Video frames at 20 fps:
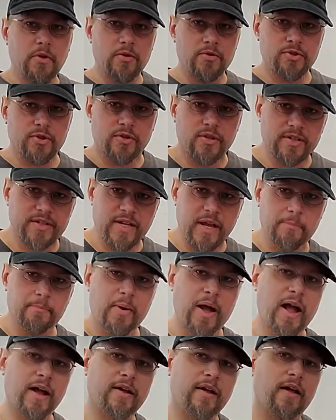So let's get
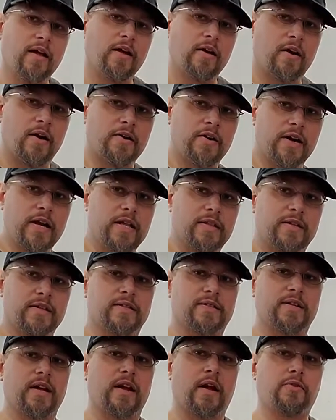back underneath
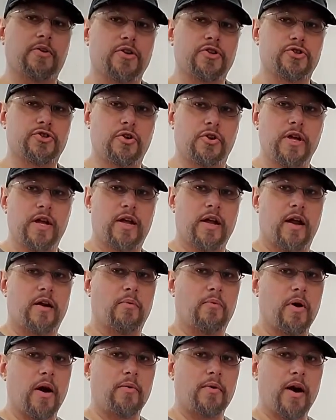this thing. I wanna show you kind
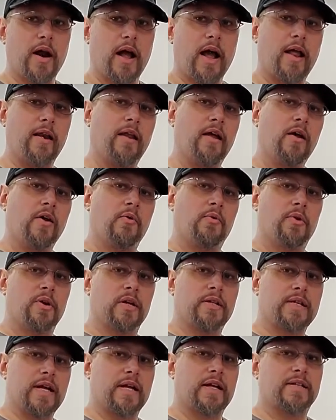of where we're at. We're
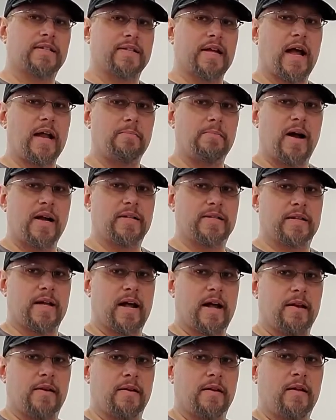gonna take it side by
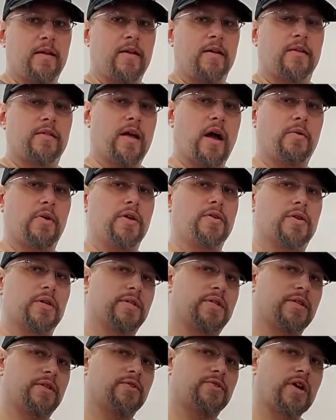side. That way you
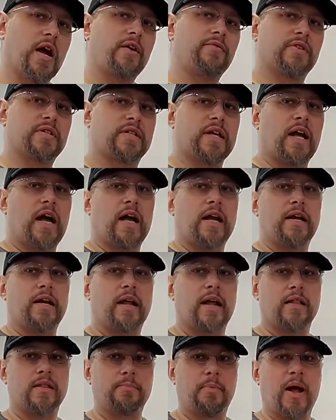can see the driver's side
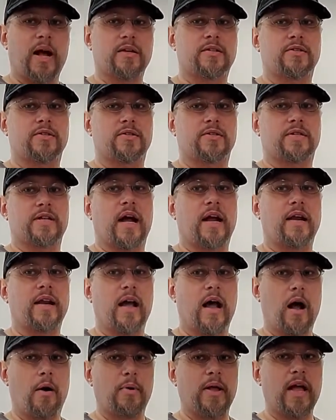and the passenger
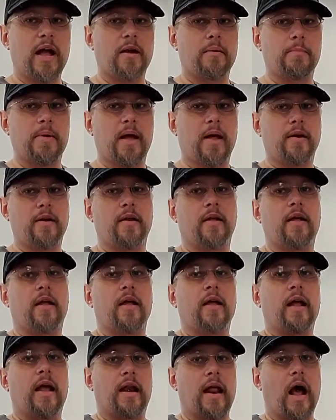side, how we got them in,
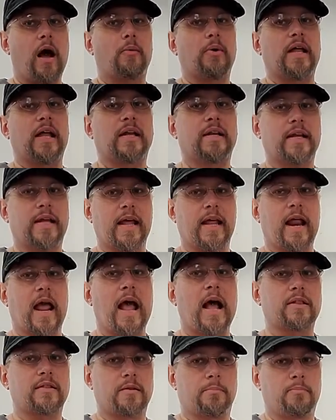and how we had to get
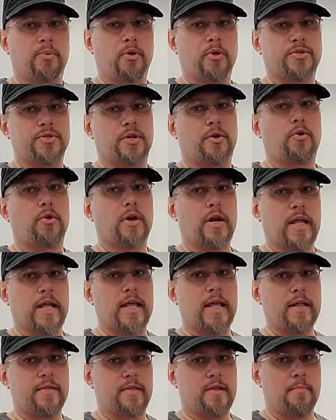at the bolts in order to
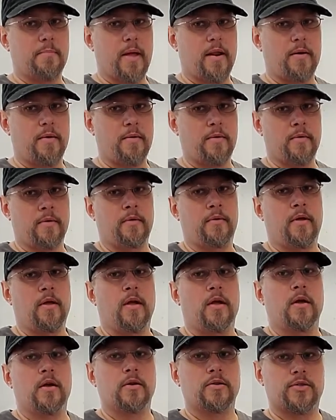get them in.
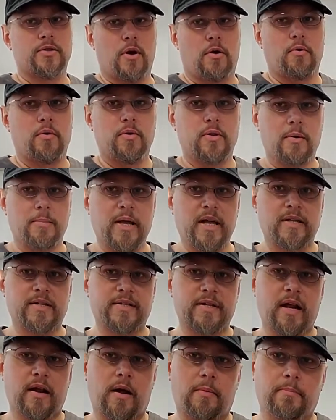So let me get
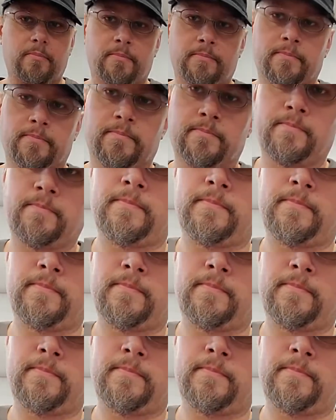set up.